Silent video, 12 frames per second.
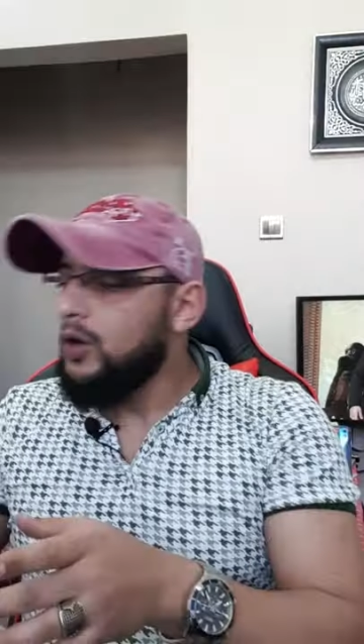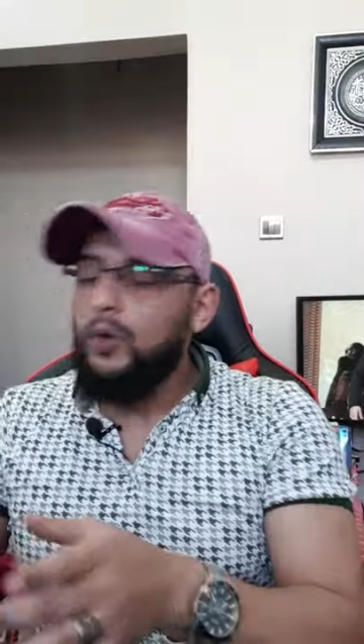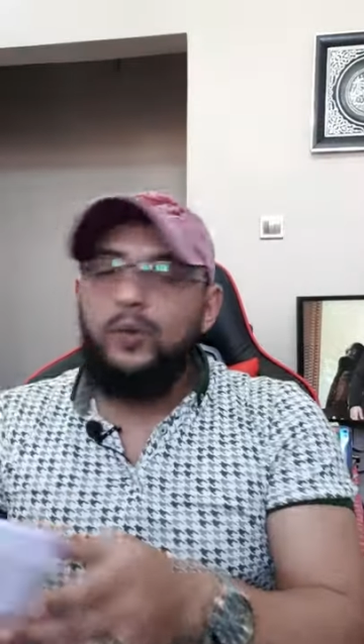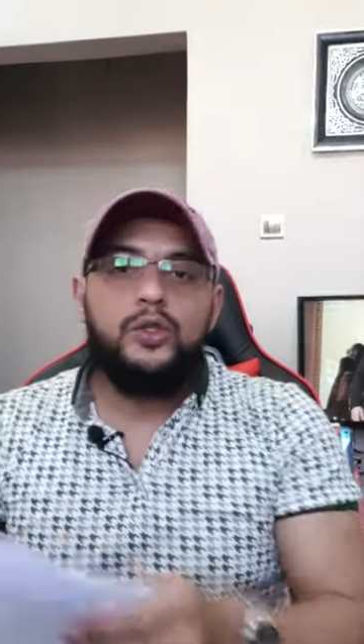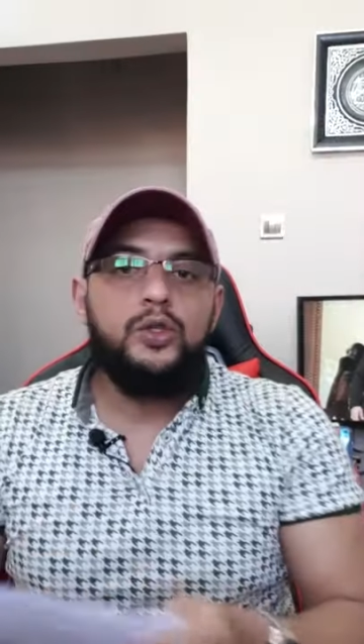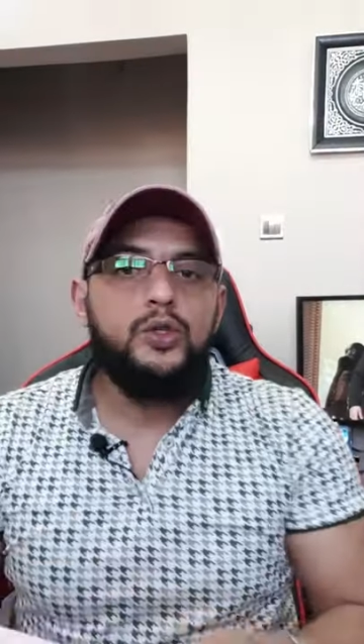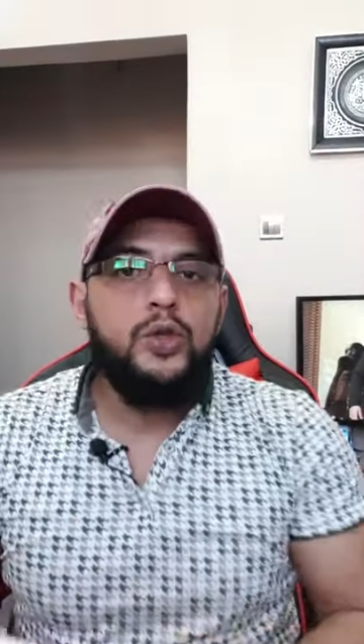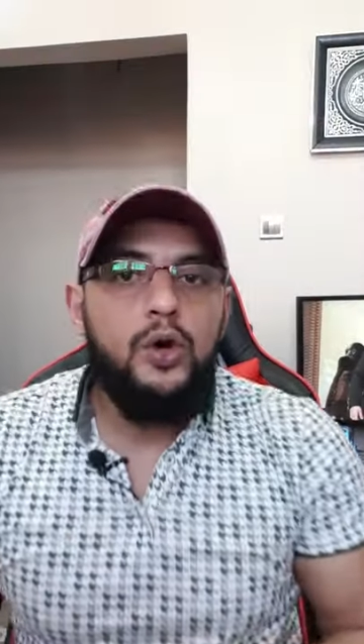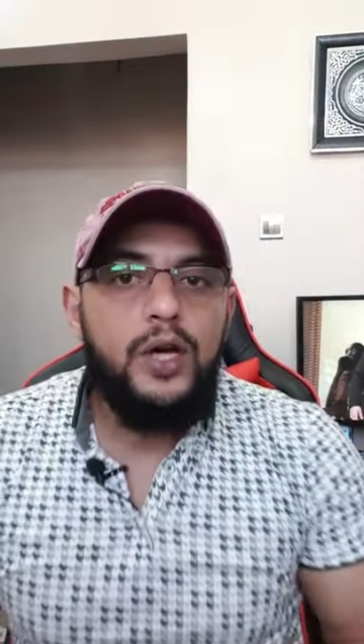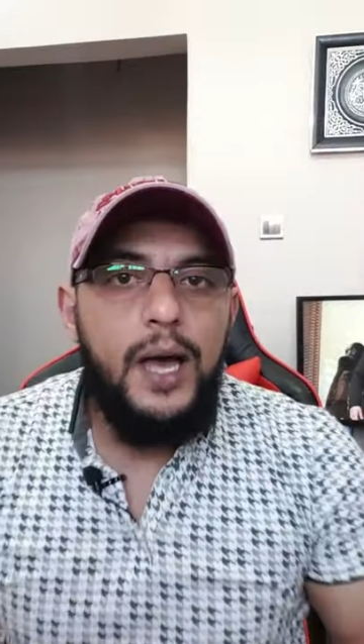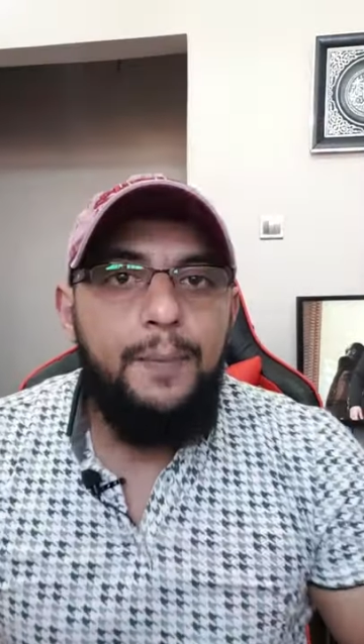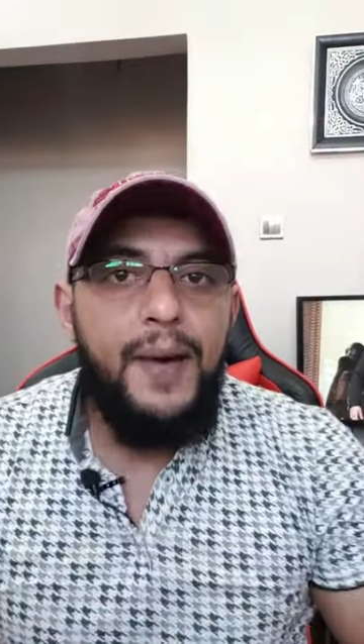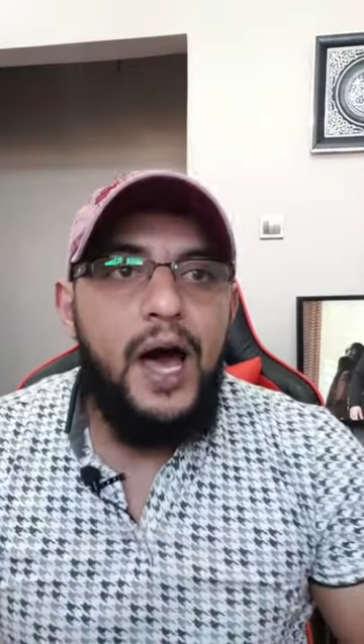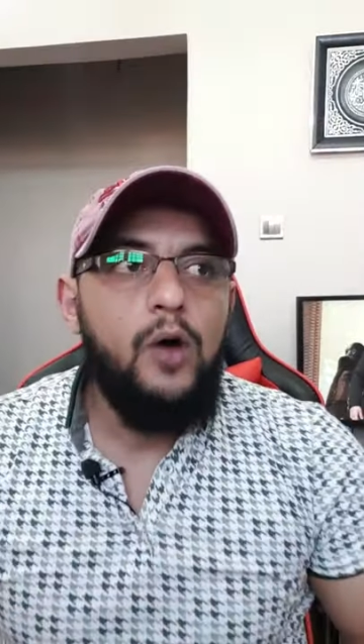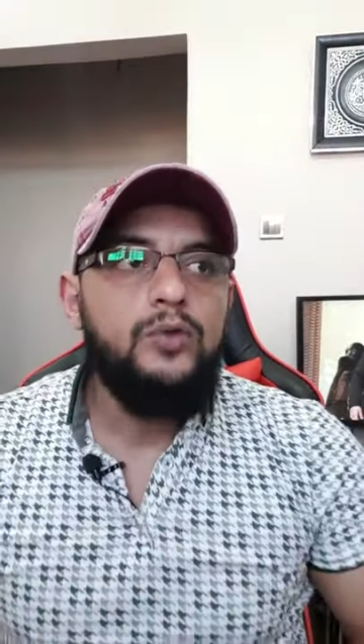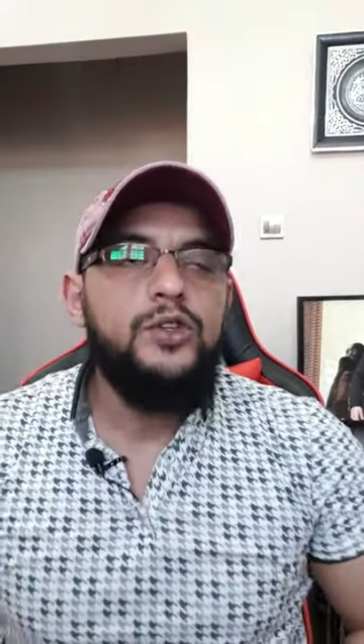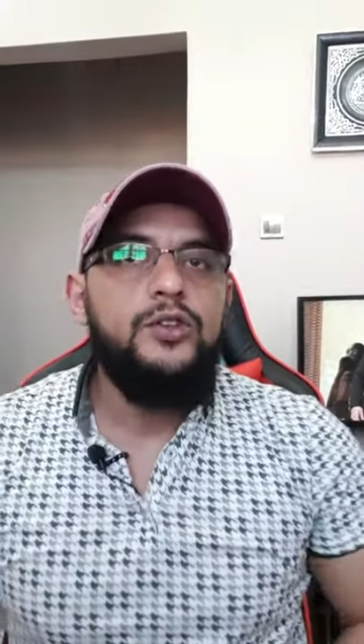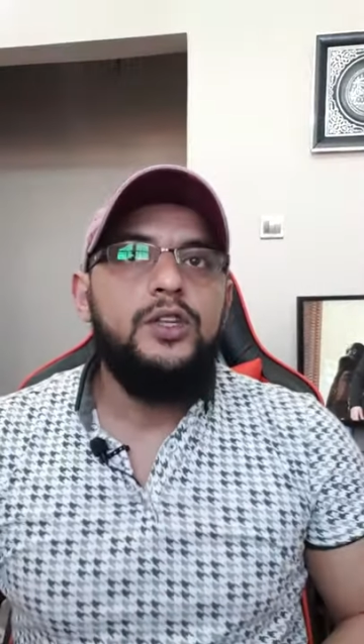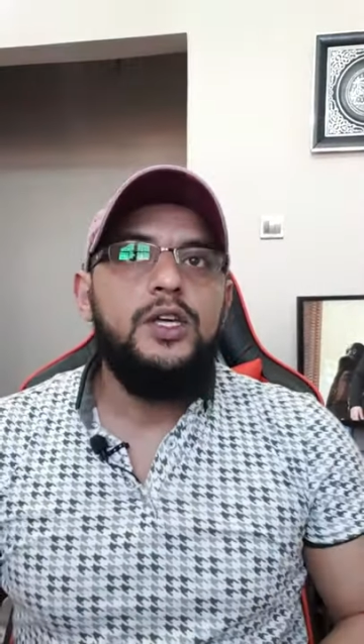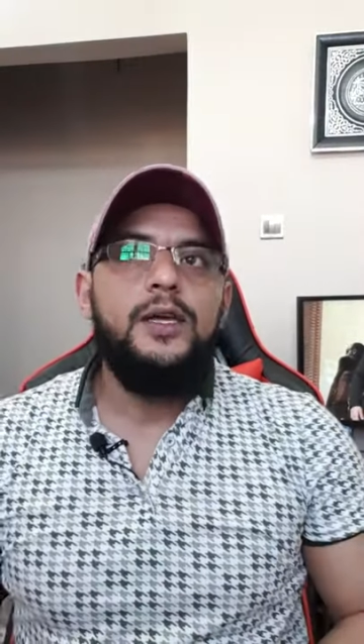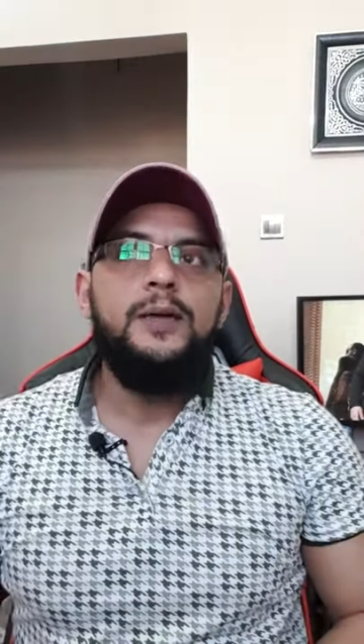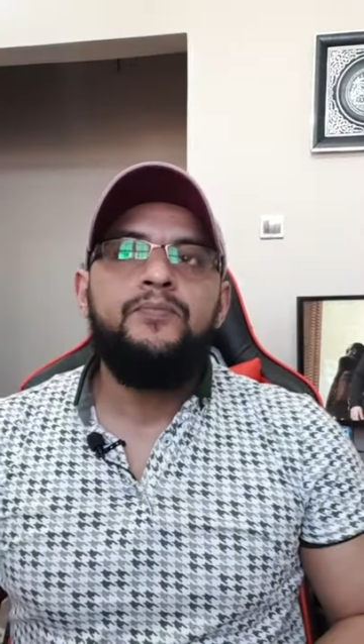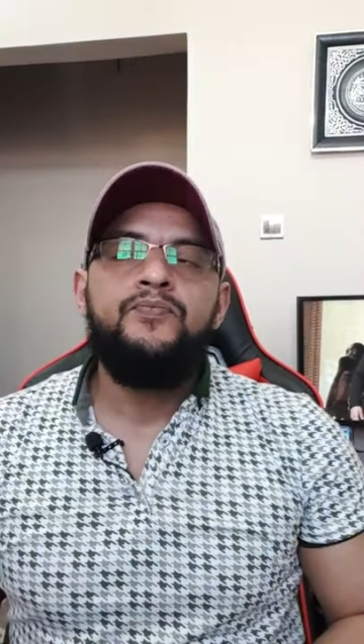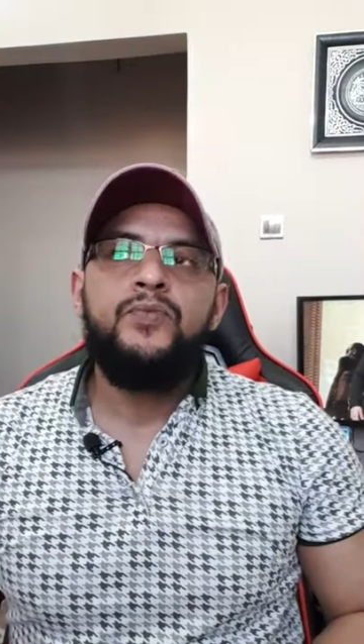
going to talk about the